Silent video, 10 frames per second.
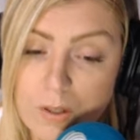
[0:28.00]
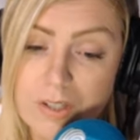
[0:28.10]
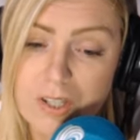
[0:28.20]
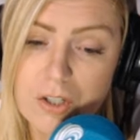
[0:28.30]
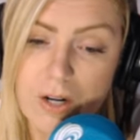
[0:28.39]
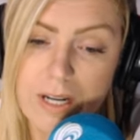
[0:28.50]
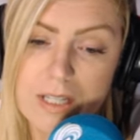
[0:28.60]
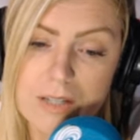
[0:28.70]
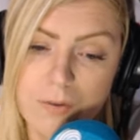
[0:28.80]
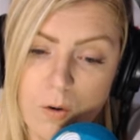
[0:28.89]
wanted to
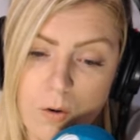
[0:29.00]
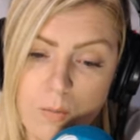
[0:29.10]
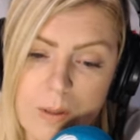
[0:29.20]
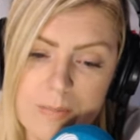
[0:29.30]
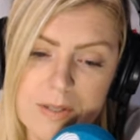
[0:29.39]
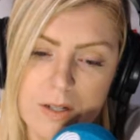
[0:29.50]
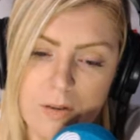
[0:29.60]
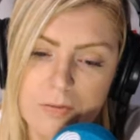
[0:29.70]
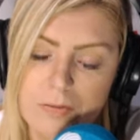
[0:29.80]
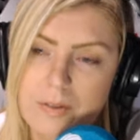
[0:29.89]
transform
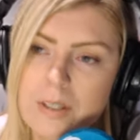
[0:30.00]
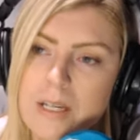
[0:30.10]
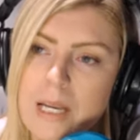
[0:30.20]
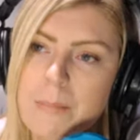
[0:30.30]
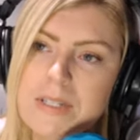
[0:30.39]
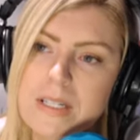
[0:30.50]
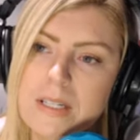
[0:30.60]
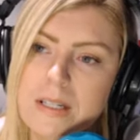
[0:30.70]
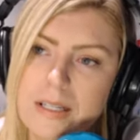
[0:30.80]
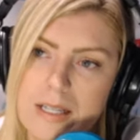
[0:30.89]
himself, in
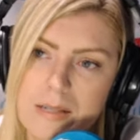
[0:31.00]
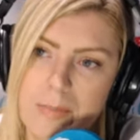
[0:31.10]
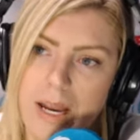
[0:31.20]
particular his